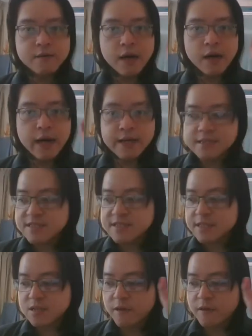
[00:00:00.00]
eigenstates
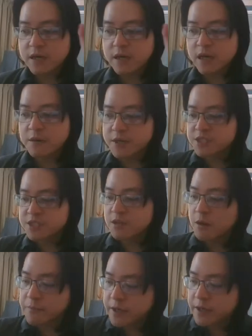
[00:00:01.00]
of a Hermitian
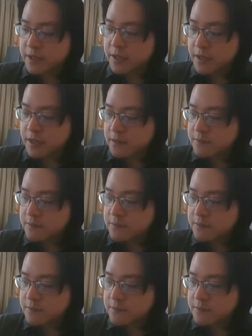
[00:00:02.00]
operator,